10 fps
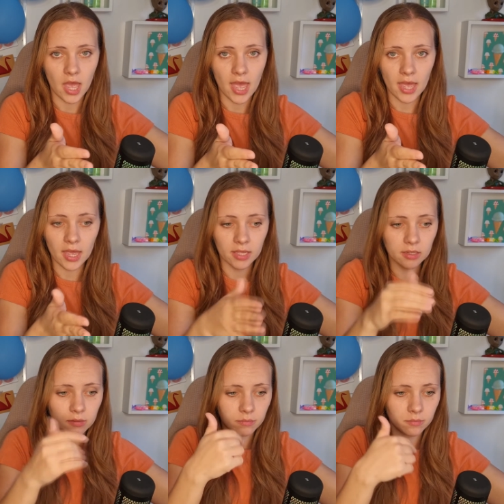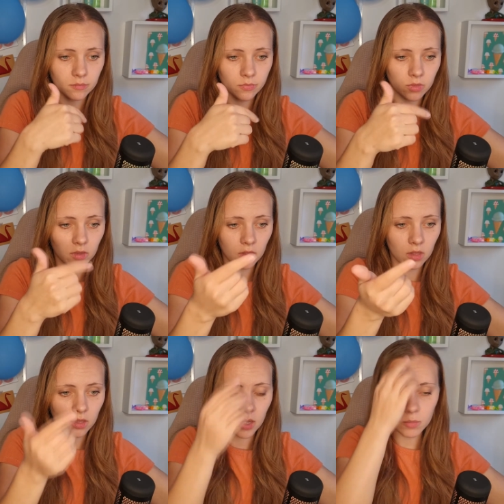And
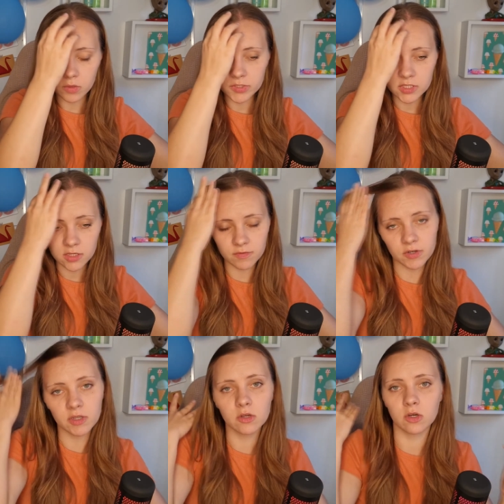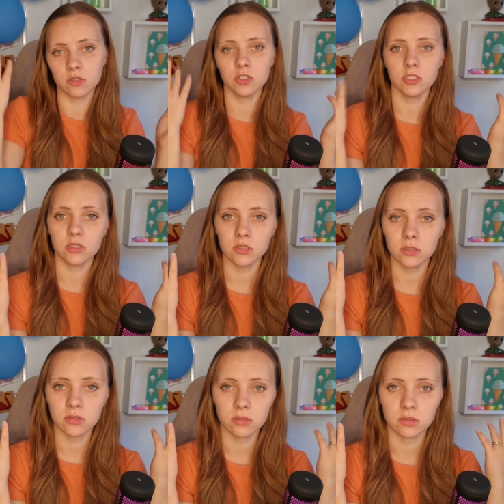I'm always like very
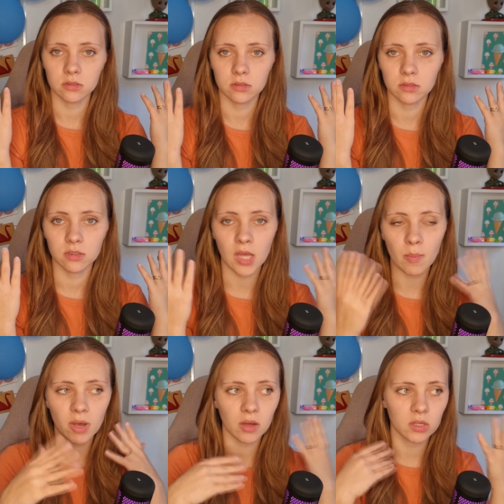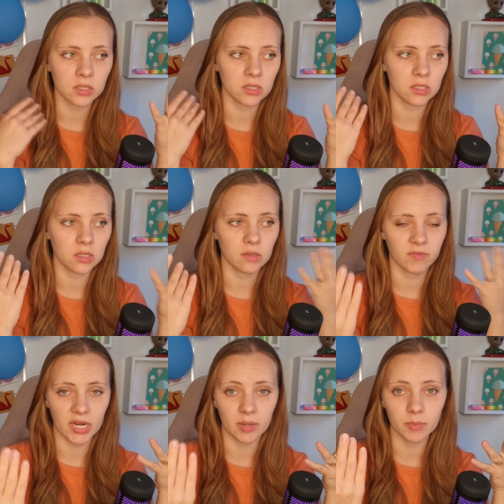conscious about the
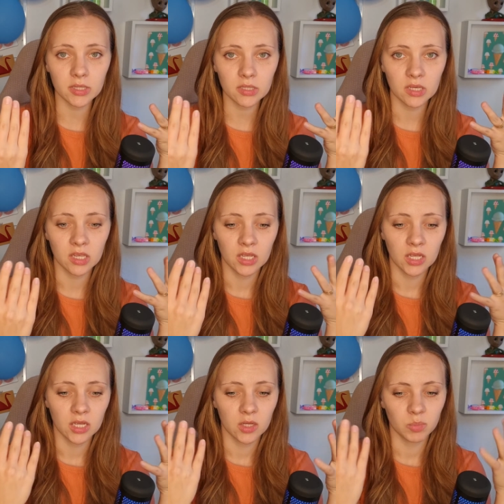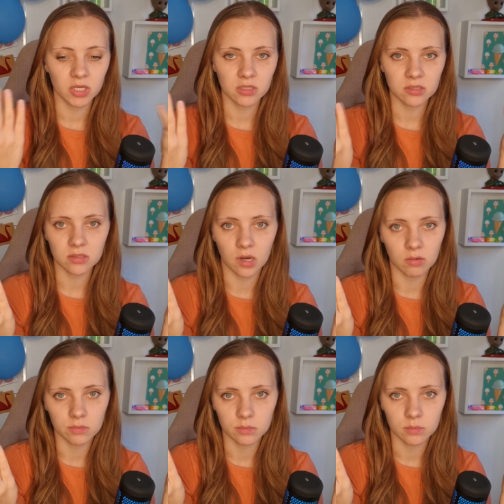environment because you
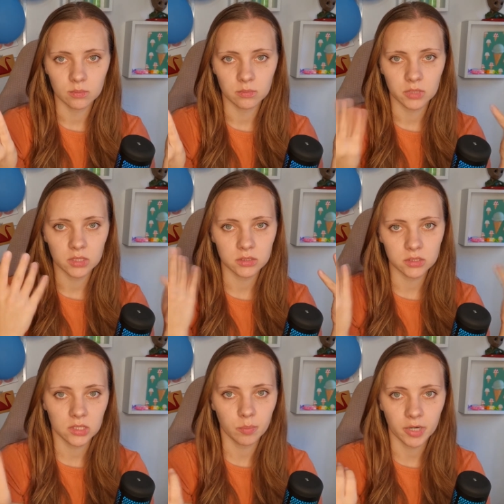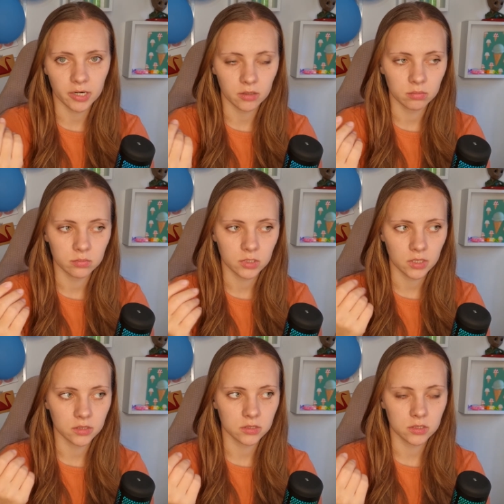know, it's still a park,
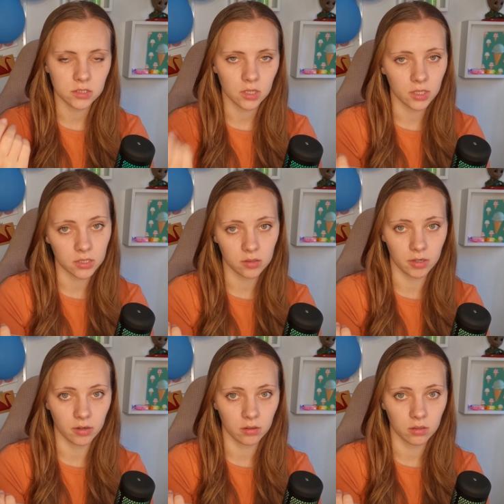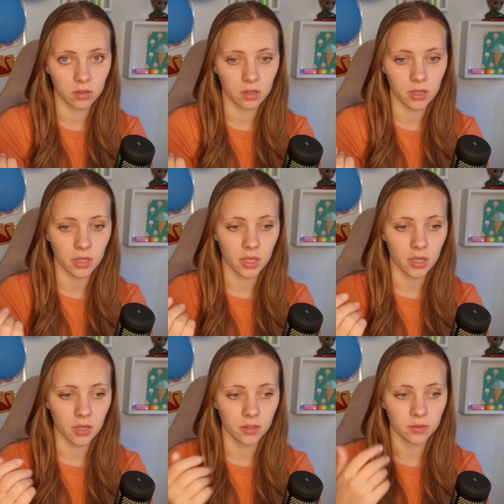it's still kind of dark.
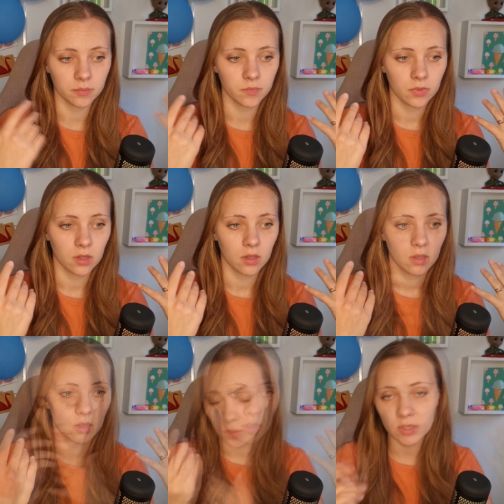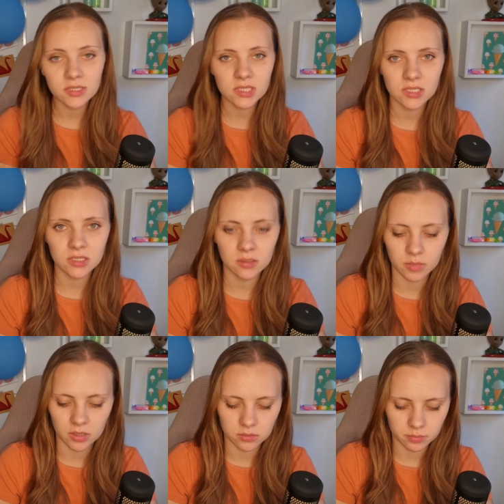And I was thinking
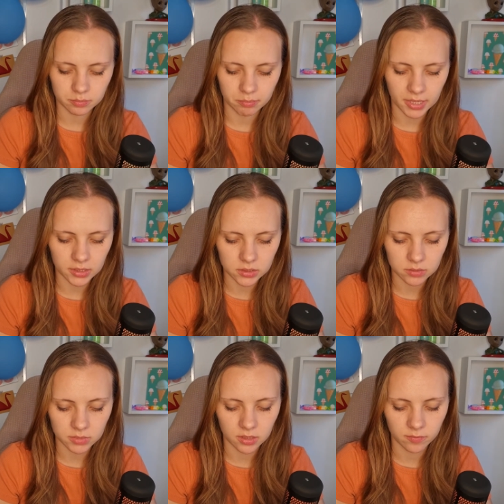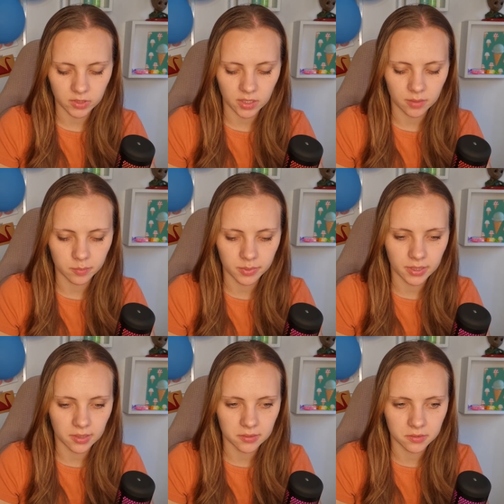about buying some kind of a gun,
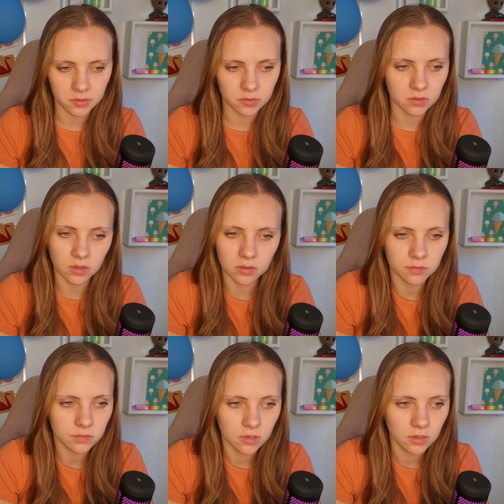but you know,